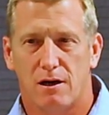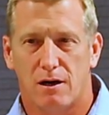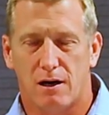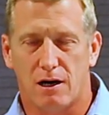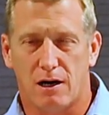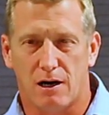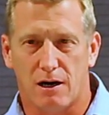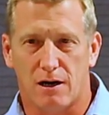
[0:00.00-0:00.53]

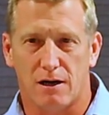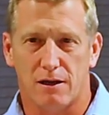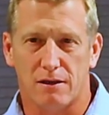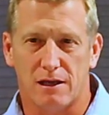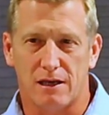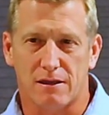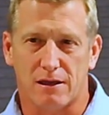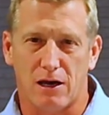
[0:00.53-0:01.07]
uh,
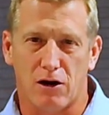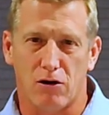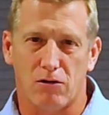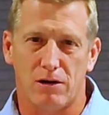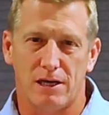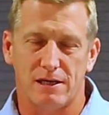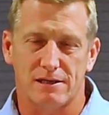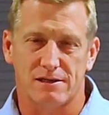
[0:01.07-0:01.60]
that there
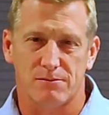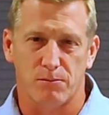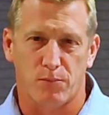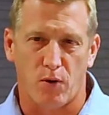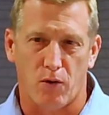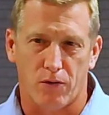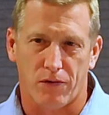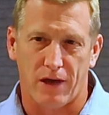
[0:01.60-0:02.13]
is
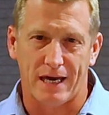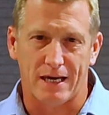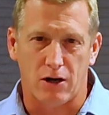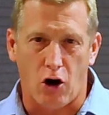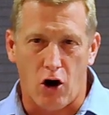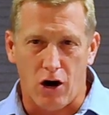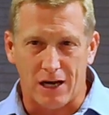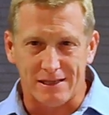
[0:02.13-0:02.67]
both a
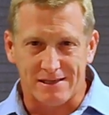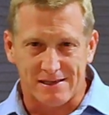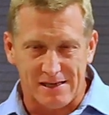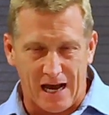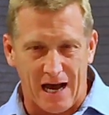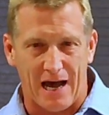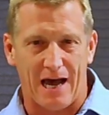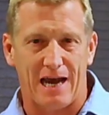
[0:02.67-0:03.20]
God
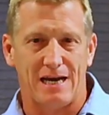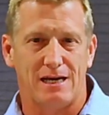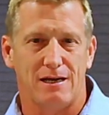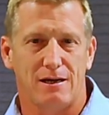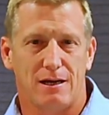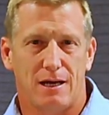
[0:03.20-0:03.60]
side